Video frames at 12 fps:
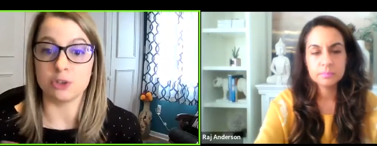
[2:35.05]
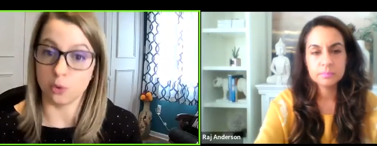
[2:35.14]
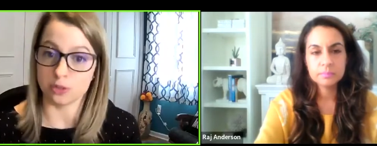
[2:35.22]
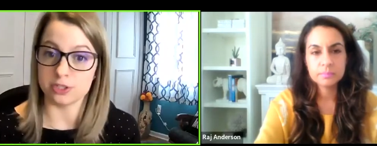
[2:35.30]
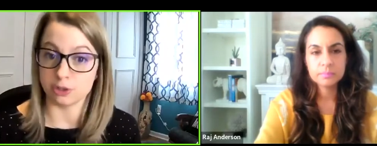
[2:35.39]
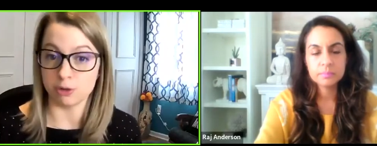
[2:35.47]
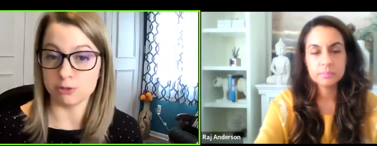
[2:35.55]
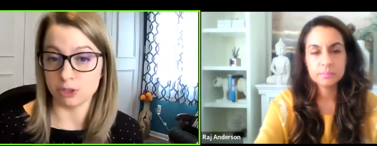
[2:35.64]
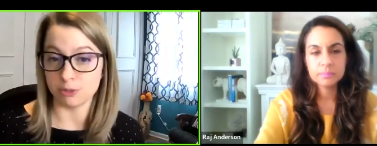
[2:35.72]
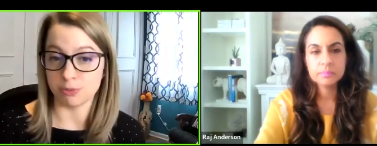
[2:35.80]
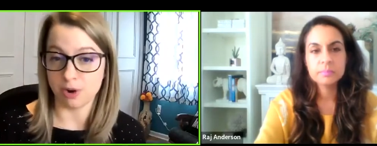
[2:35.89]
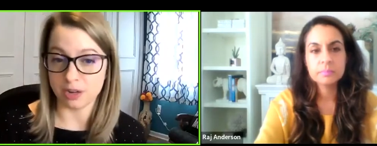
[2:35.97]
Speaker 1: towards the
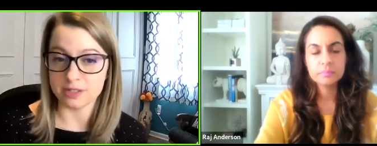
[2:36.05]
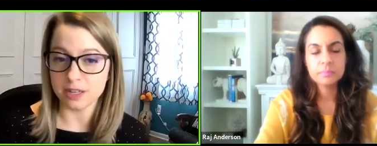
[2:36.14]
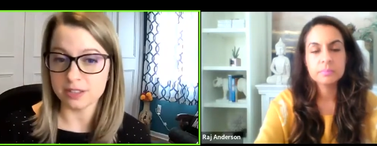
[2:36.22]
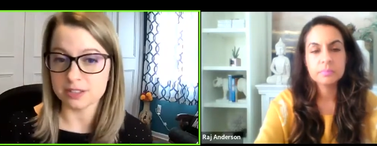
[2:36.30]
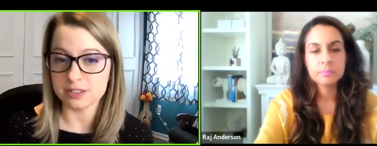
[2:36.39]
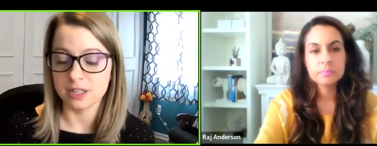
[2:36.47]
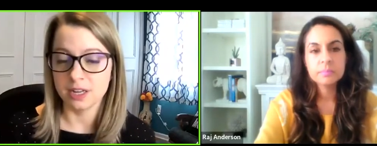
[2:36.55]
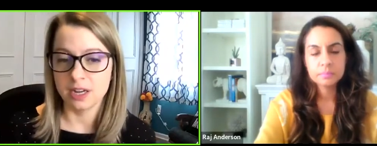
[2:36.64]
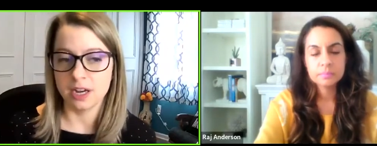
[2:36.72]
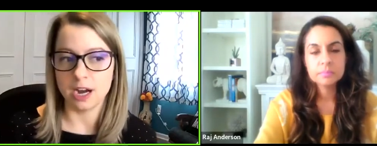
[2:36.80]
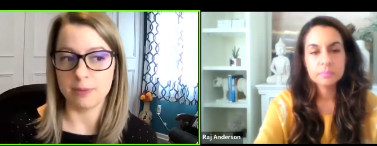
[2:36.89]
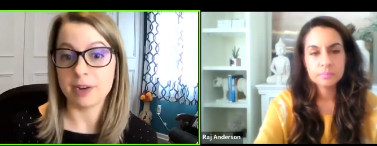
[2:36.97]
coaching process.
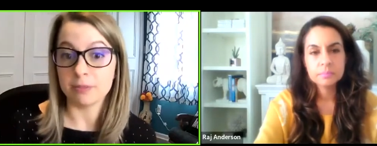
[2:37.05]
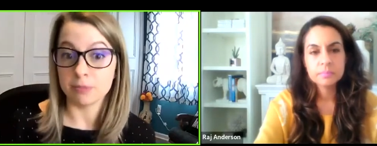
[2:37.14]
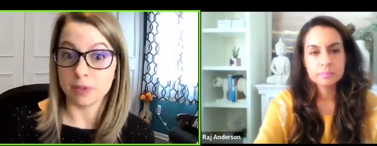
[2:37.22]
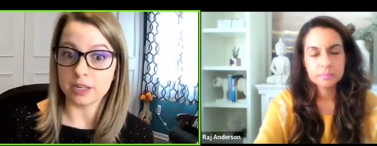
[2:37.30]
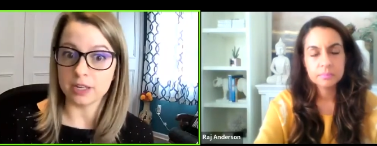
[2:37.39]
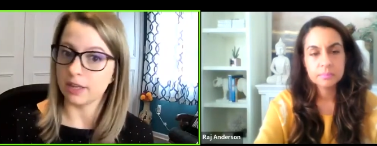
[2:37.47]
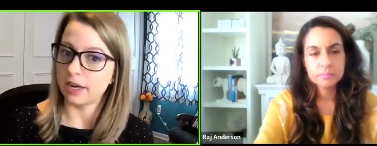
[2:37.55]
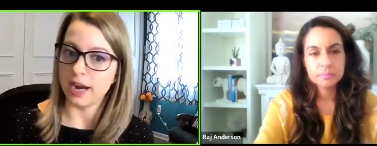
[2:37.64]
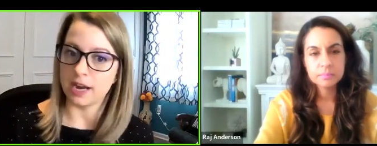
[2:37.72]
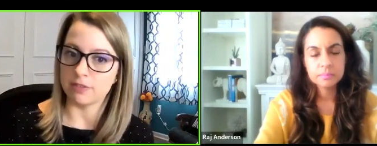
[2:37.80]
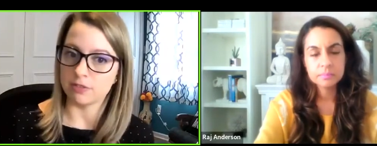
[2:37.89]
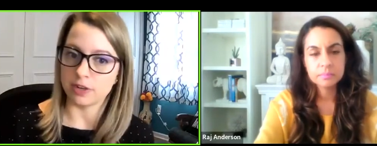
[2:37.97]
Um, I'm lucky that I
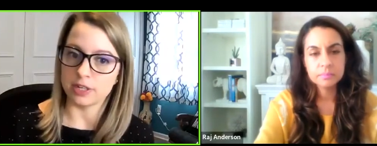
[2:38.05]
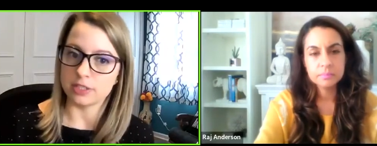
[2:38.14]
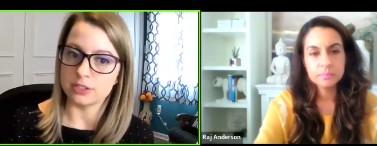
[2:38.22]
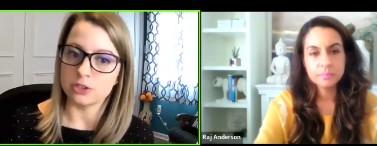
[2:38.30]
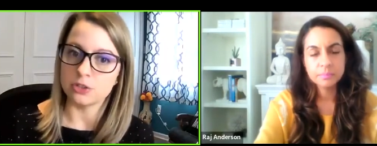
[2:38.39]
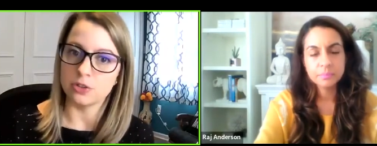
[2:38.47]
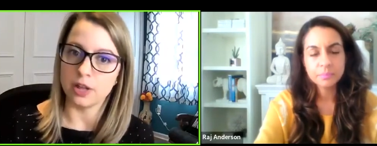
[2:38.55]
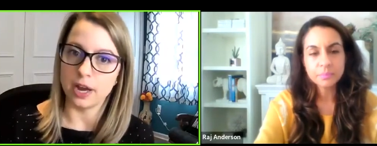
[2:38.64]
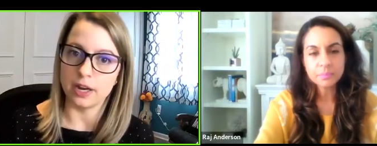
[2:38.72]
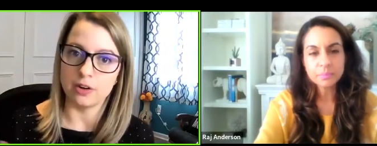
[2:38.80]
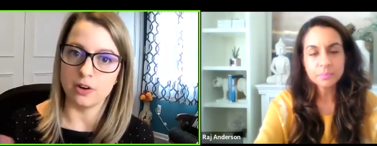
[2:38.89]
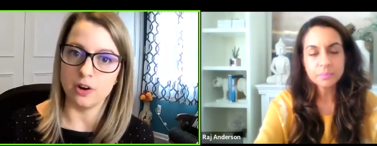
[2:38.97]
haven't run into that
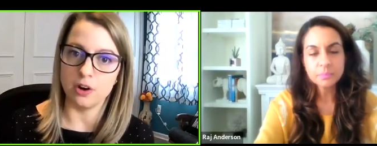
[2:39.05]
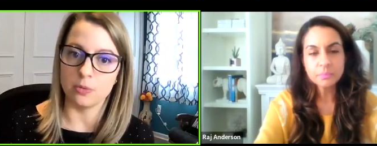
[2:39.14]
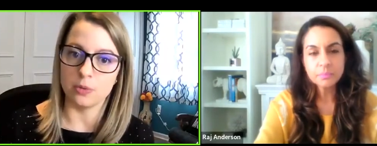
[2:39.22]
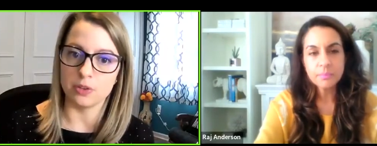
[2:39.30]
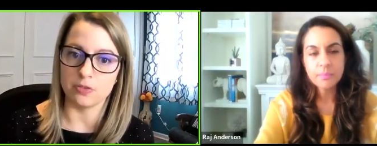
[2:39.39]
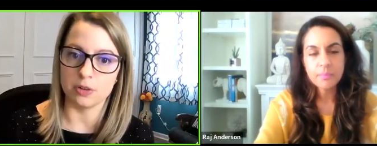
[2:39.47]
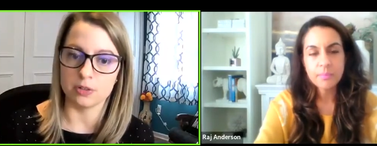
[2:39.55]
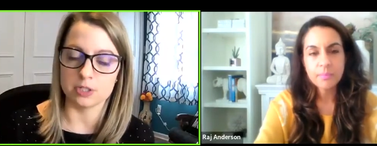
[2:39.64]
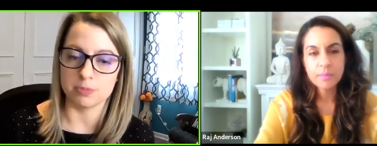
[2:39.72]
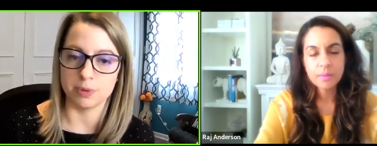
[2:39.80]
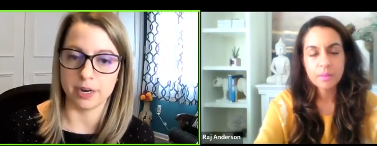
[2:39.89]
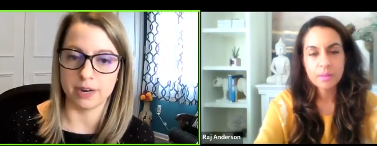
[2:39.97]
at all with
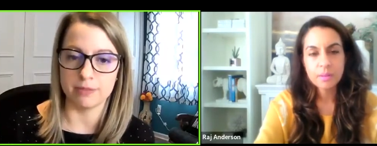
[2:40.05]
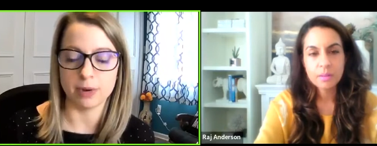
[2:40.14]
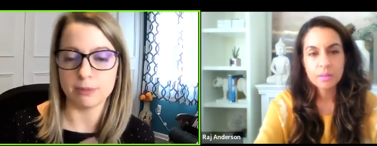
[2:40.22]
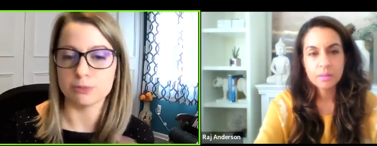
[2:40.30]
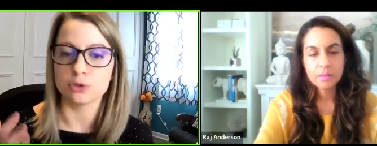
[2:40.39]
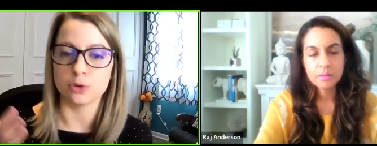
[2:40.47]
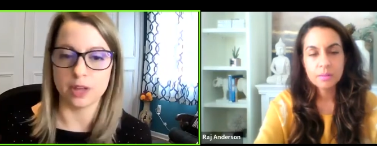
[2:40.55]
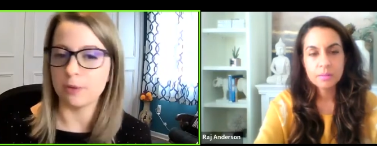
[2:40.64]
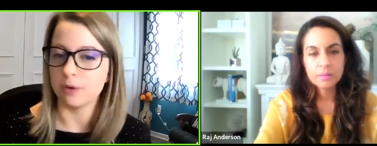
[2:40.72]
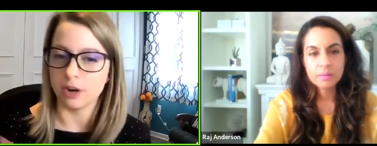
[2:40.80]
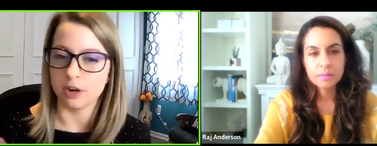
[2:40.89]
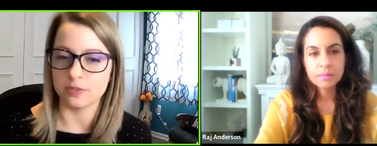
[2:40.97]
folks, but I'm, I'm sure that
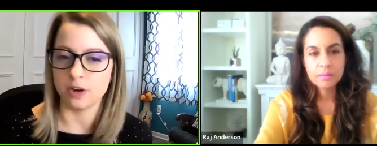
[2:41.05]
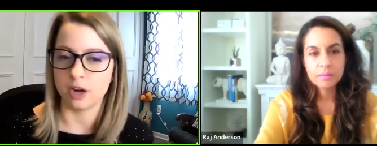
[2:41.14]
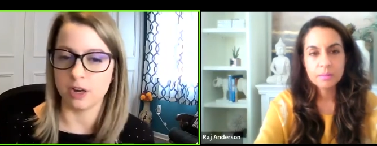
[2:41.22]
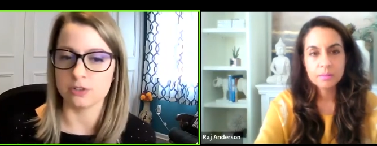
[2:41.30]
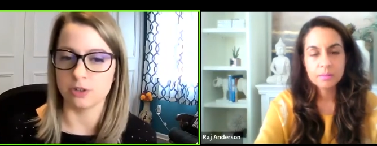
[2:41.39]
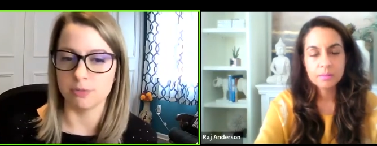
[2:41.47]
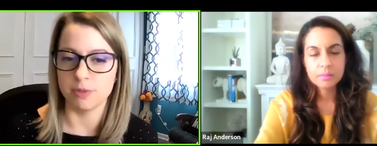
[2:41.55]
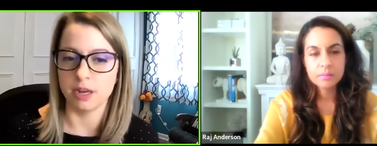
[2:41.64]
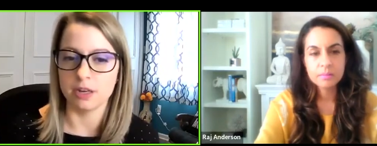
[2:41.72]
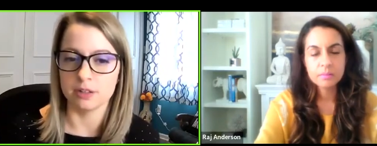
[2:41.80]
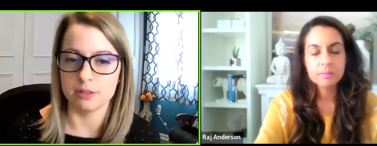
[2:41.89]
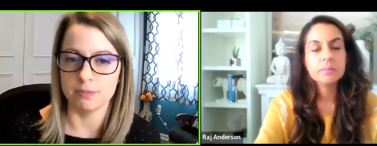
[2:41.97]
would also
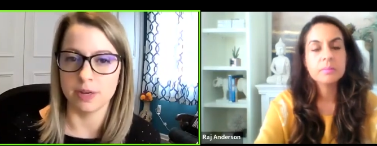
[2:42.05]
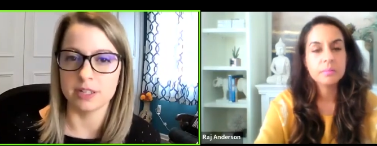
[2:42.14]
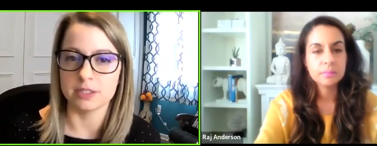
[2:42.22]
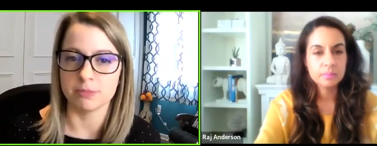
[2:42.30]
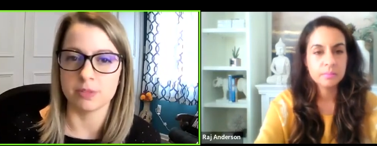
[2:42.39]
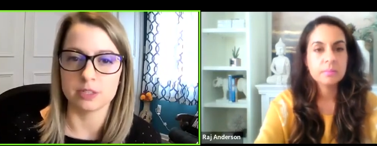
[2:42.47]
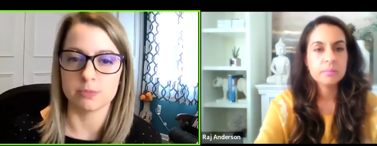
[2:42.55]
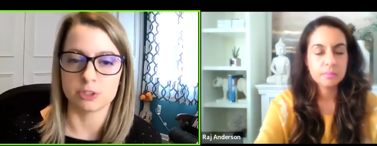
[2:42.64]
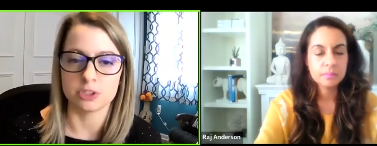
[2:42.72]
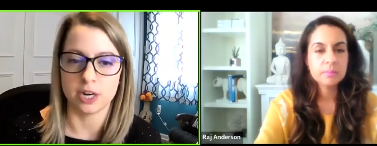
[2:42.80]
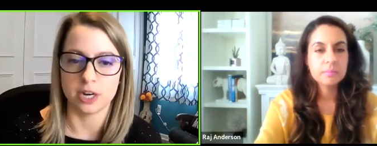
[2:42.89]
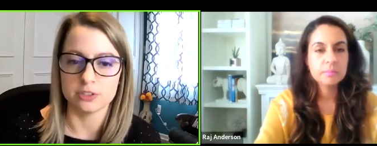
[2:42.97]
make, make some things more
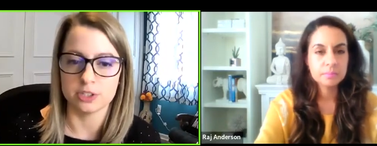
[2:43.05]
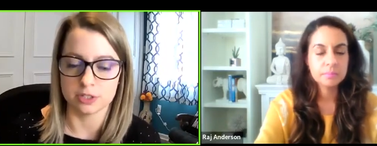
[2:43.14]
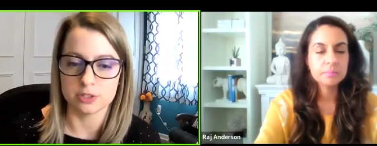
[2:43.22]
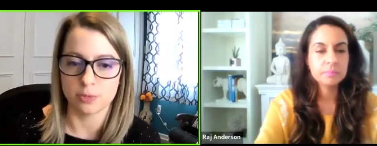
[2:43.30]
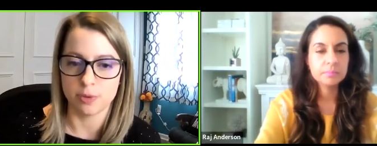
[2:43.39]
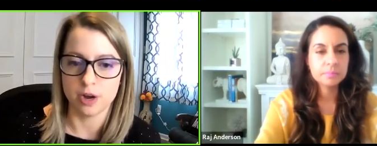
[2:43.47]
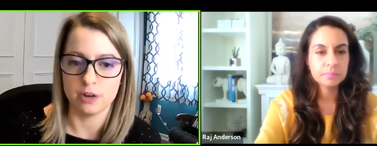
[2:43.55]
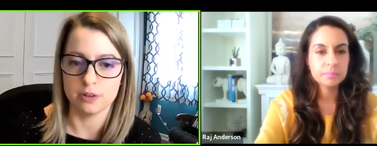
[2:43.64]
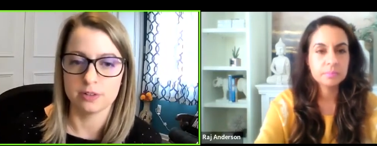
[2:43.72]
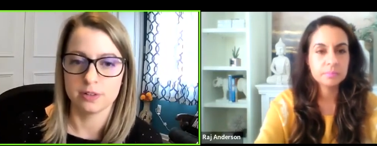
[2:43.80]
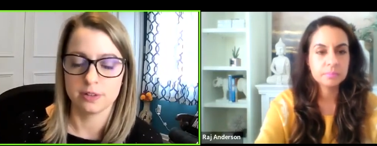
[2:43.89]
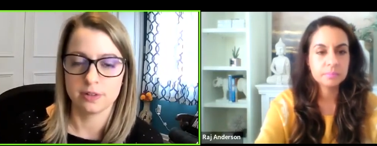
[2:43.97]
challenging as well.
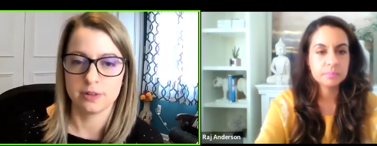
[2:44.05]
